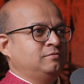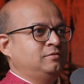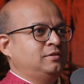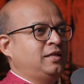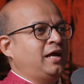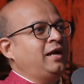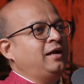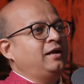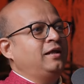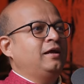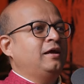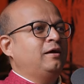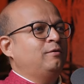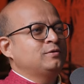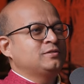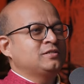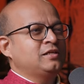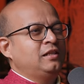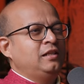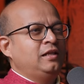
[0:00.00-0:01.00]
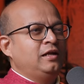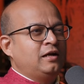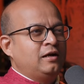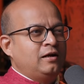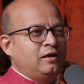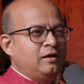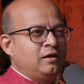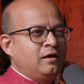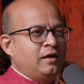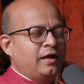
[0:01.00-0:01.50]
that day I was a
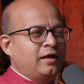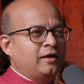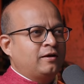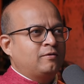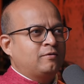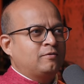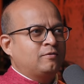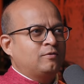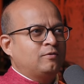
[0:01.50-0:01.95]
little like,